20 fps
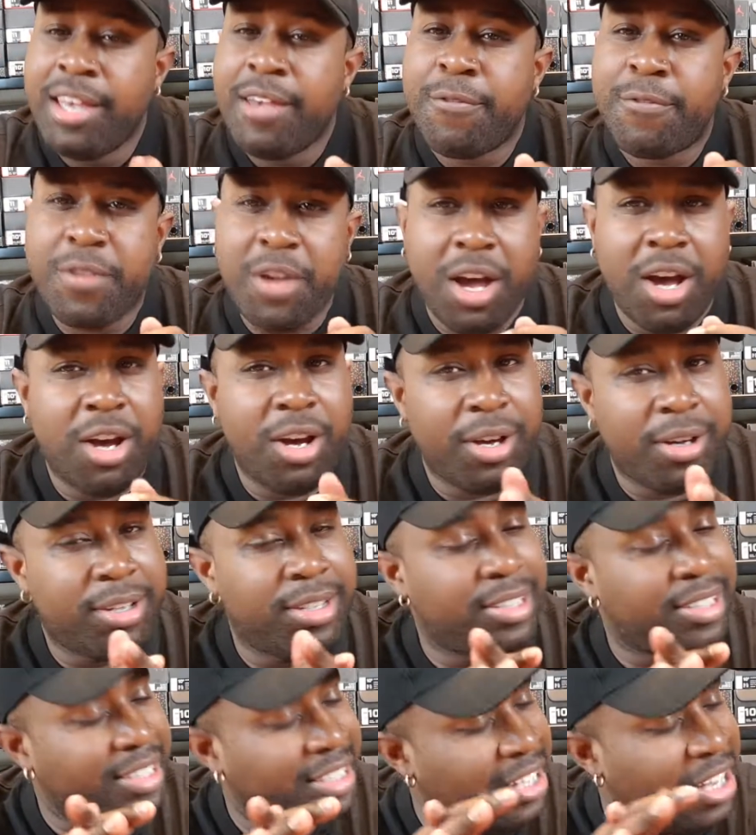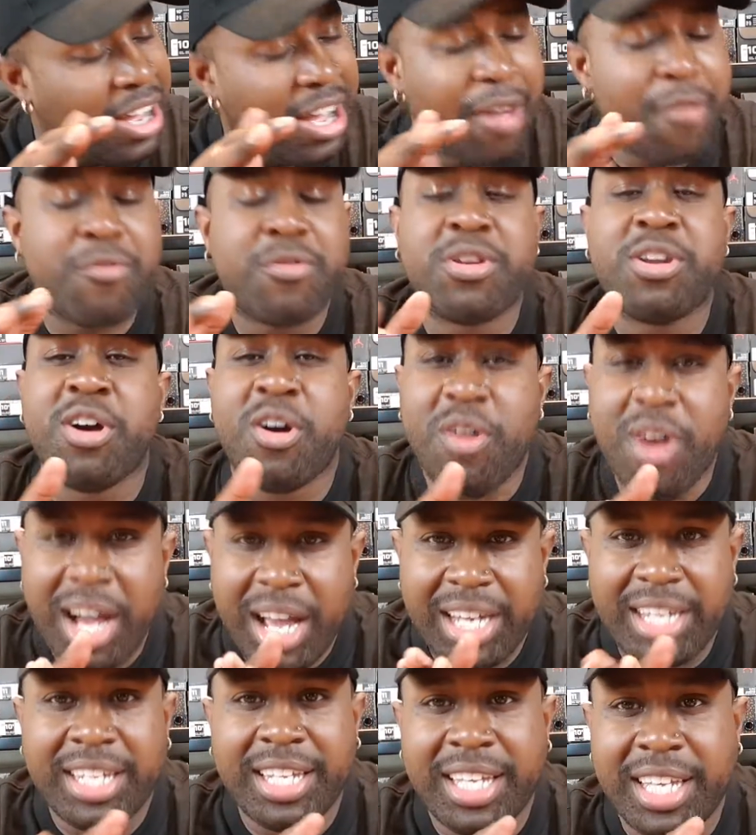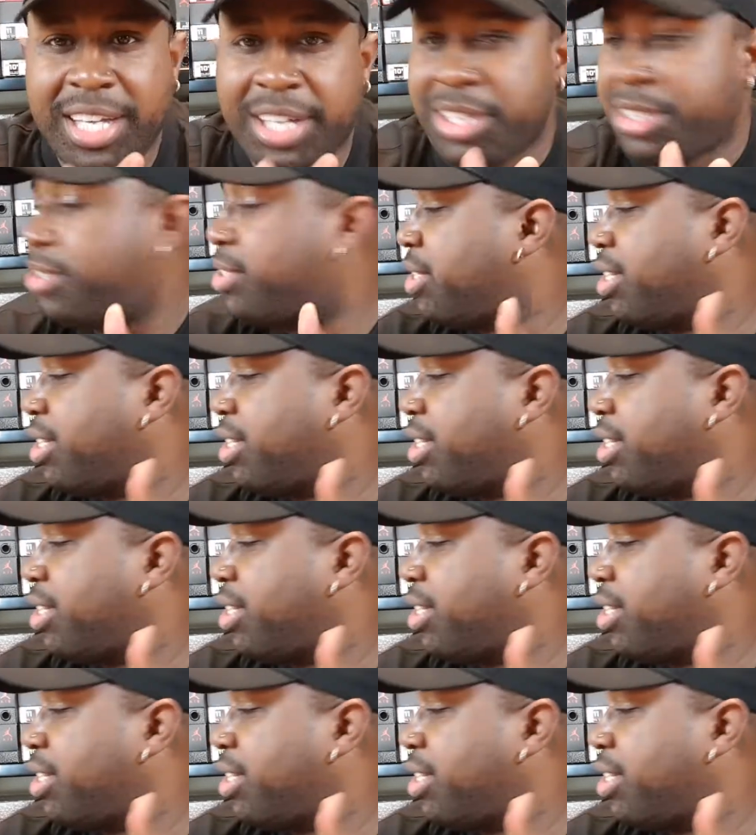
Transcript: If y'all have no idea,